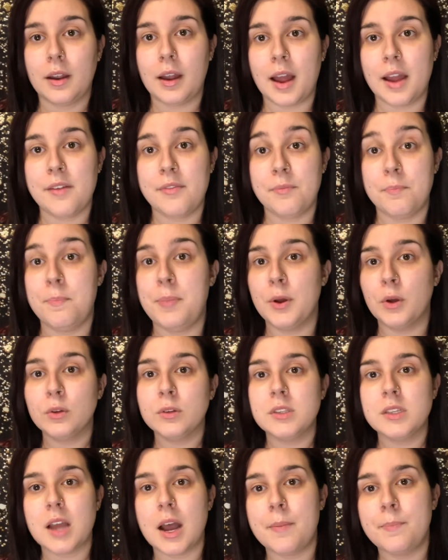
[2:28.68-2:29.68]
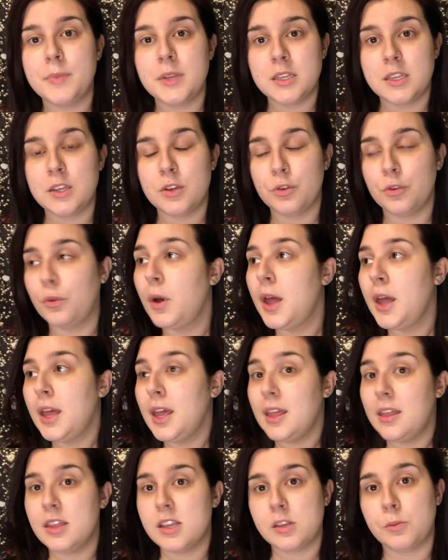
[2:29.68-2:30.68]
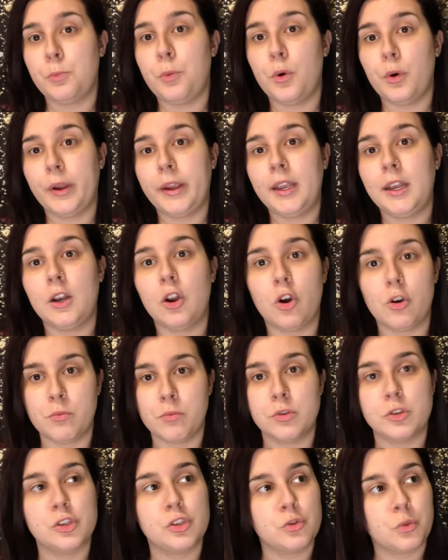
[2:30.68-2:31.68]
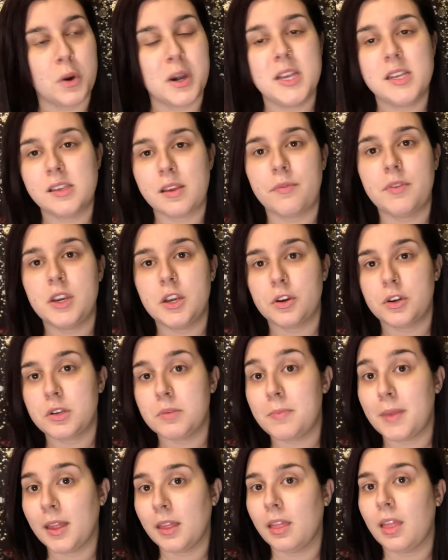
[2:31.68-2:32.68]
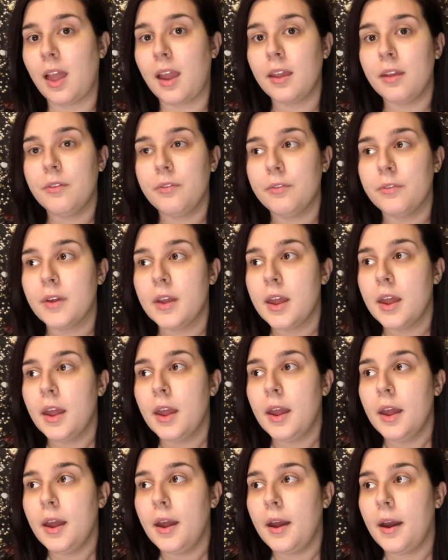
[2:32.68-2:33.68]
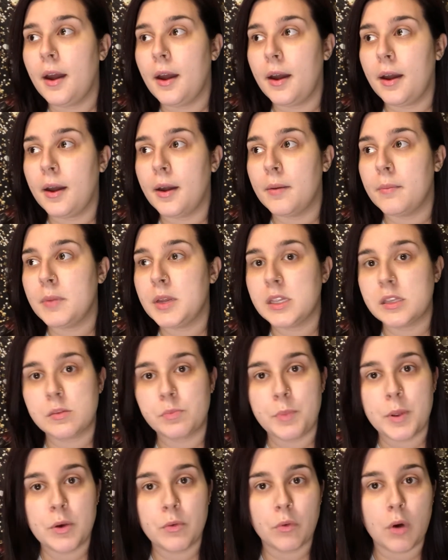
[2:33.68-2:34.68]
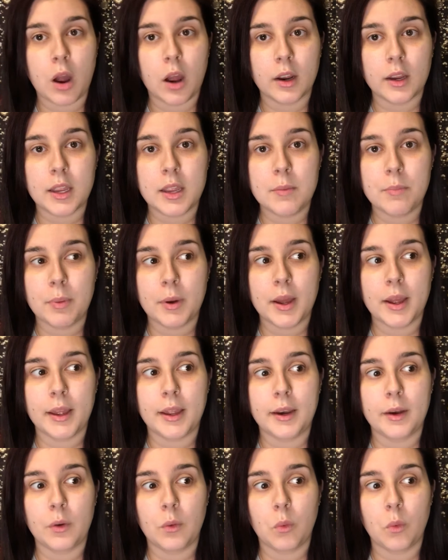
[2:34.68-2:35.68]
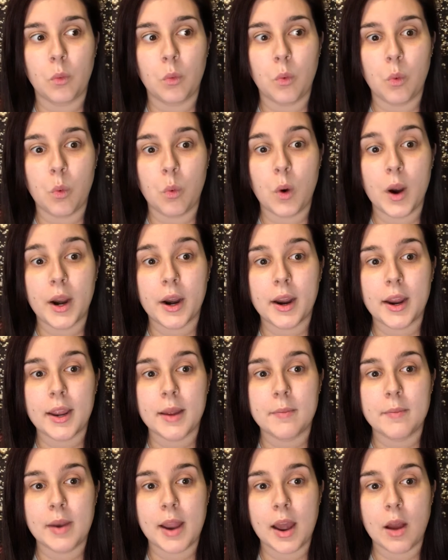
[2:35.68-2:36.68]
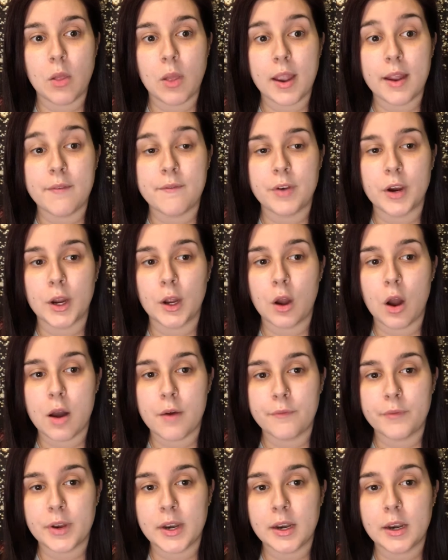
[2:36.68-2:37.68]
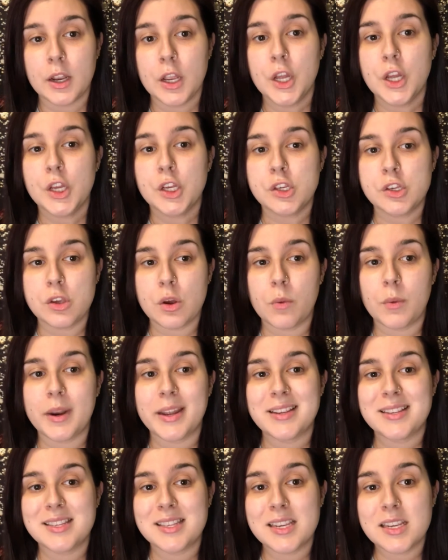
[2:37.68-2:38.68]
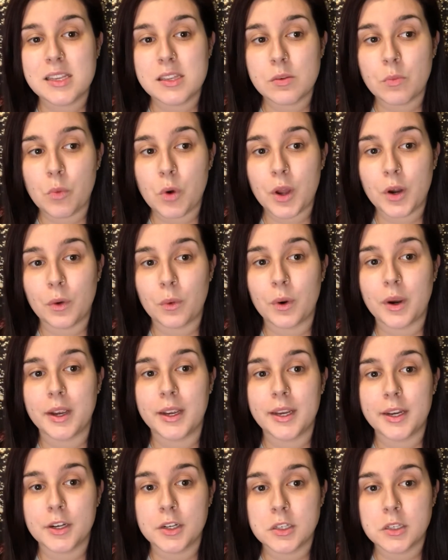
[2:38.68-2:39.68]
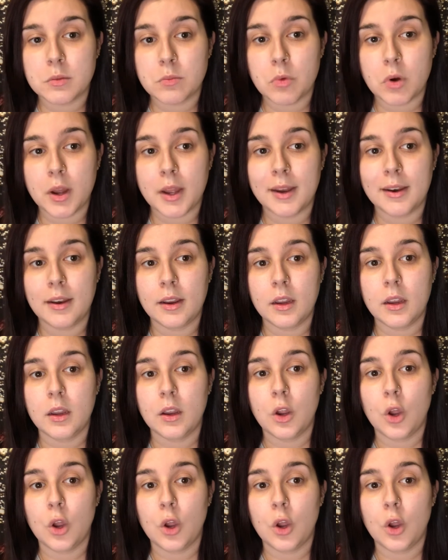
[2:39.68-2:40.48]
I've built up until this point in almost 27 years of my life. It's been rocky, but where I am now, like, I'm very confident. So when I see someone or I hear someone